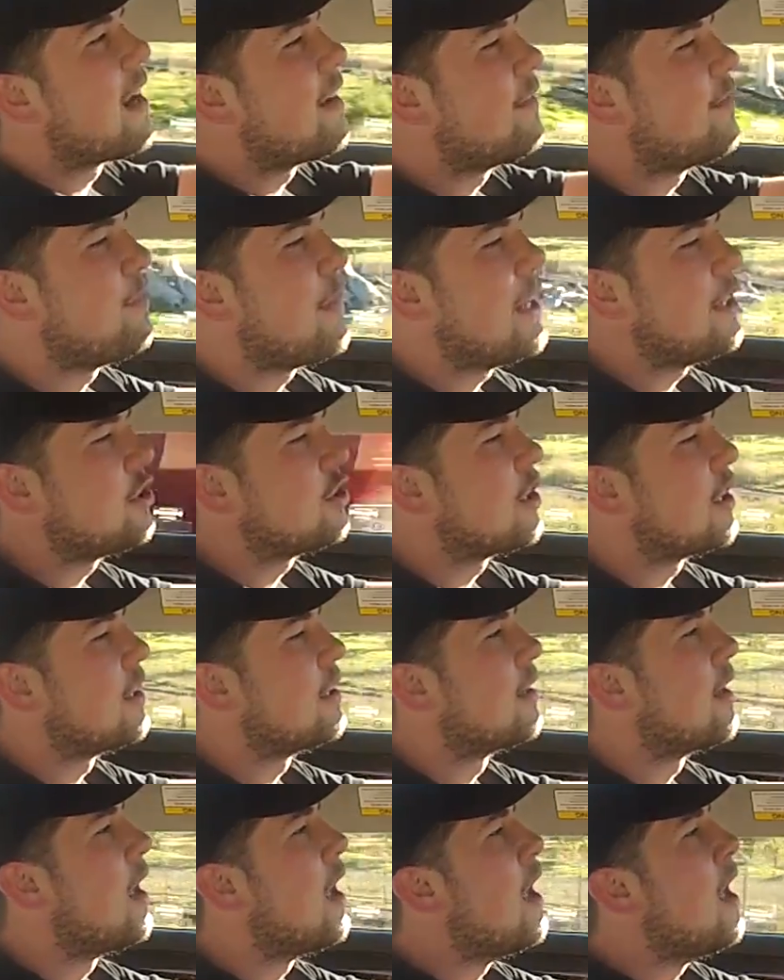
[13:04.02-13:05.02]
I've mentioned.
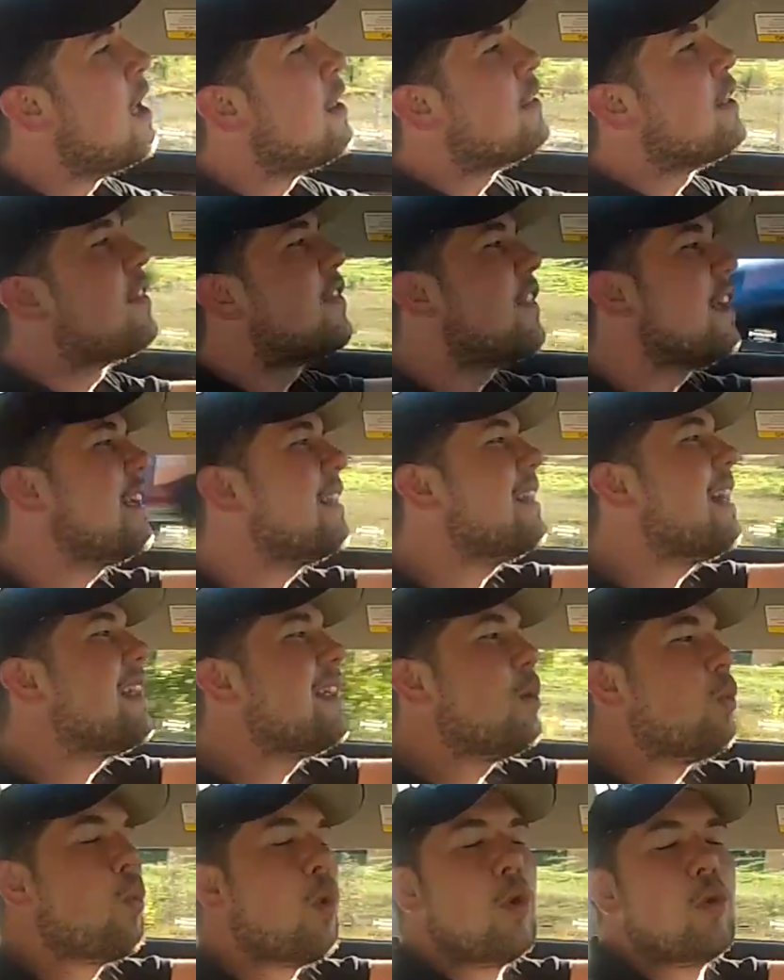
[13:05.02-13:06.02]
The thing that
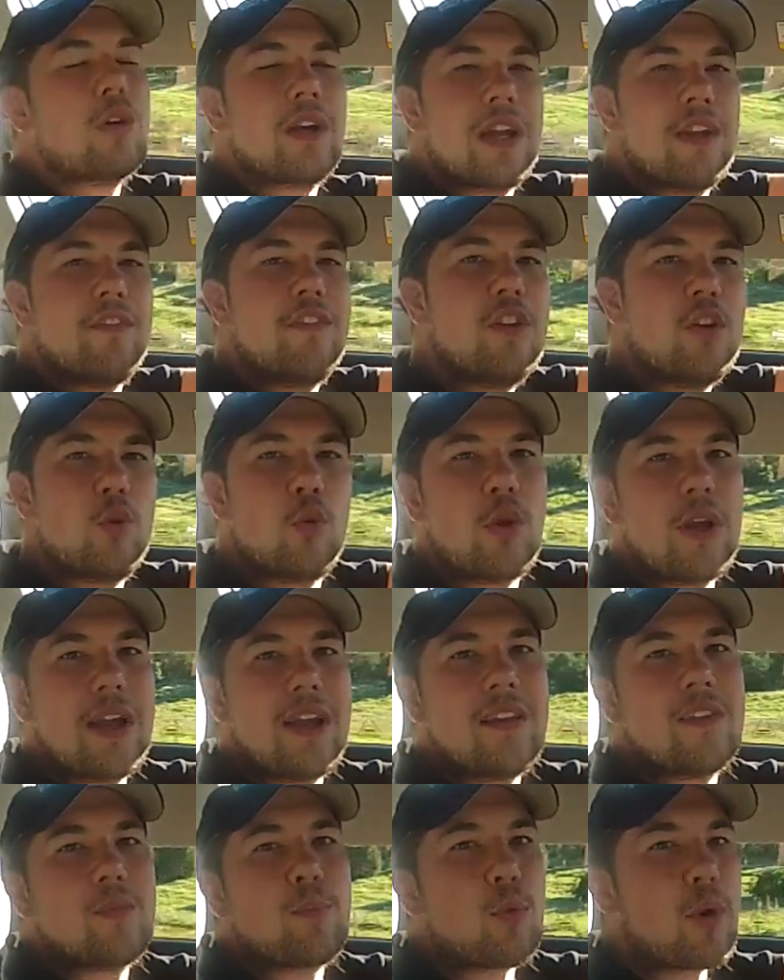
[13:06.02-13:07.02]
it won't give you
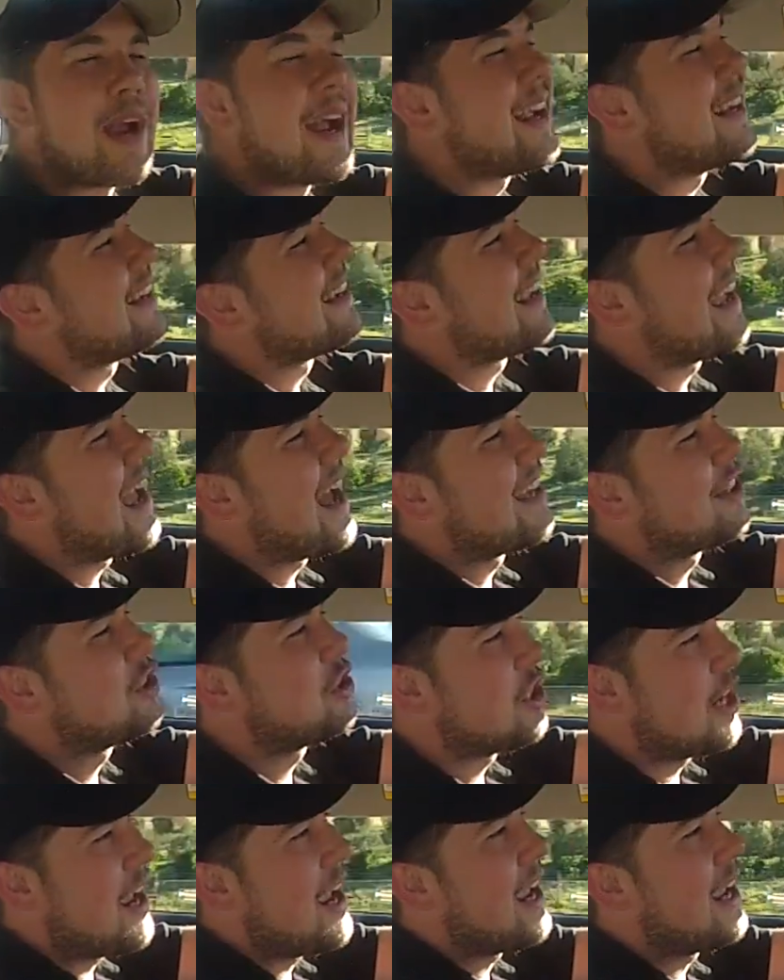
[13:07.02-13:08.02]
is brand
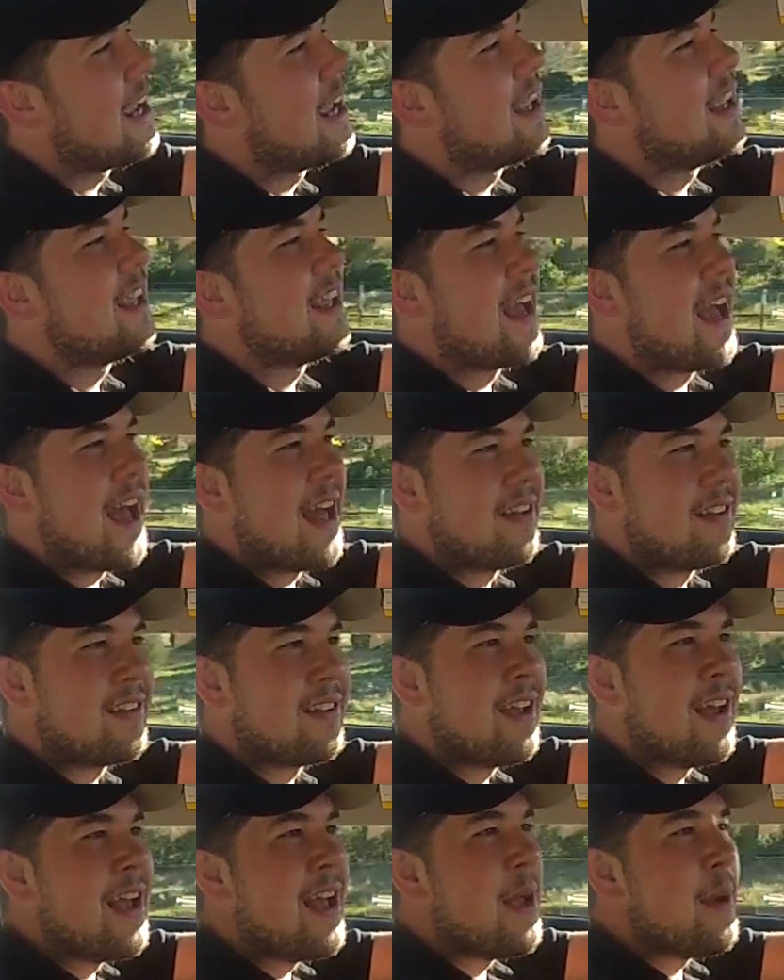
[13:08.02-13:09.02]
cachet yet.